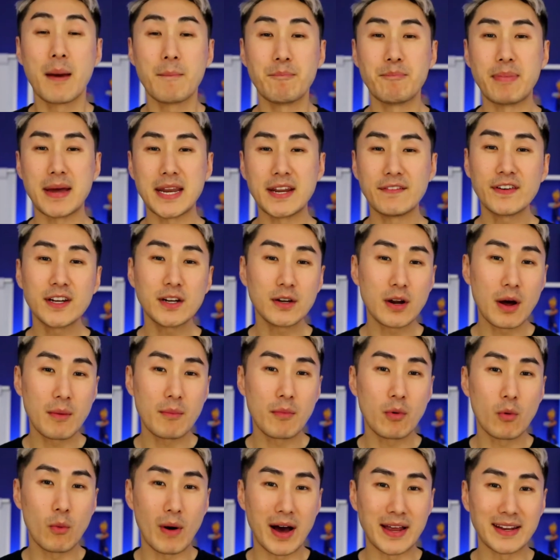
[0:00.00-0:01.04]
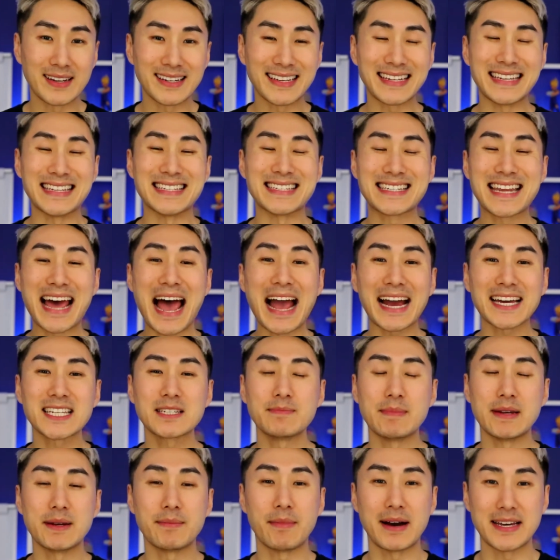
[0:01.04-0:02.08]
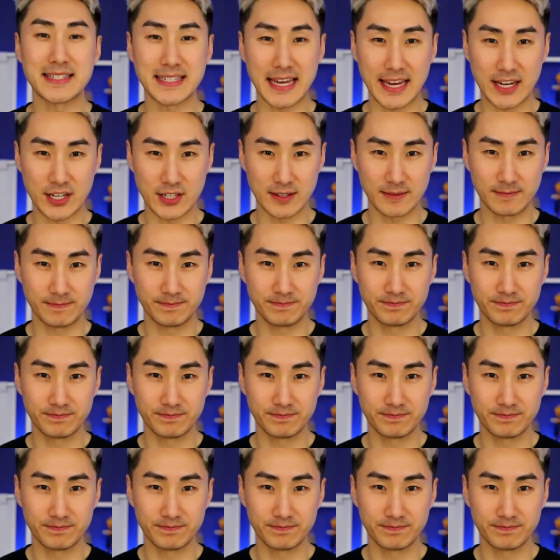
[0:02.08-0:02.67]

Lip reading: Benefit number one is tax minimization.